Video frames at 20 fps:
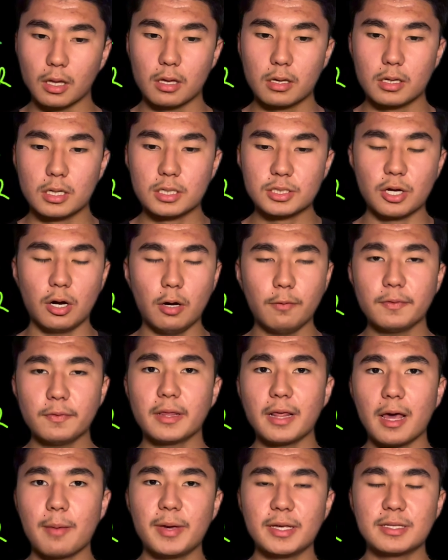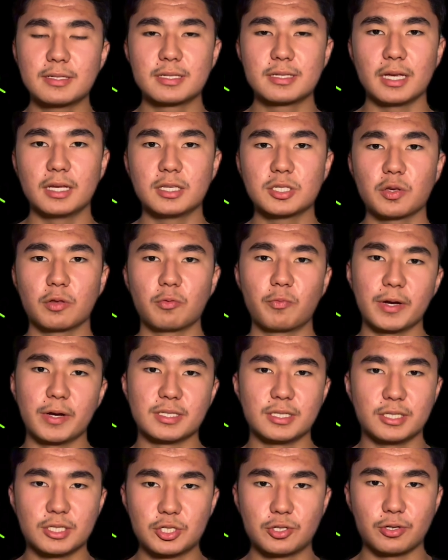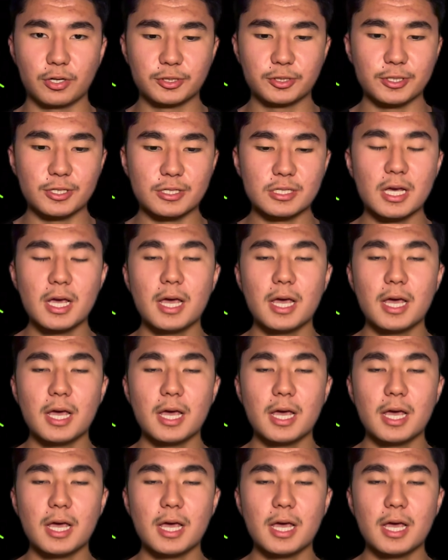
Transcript: So hopefully that made sense with resonance structures,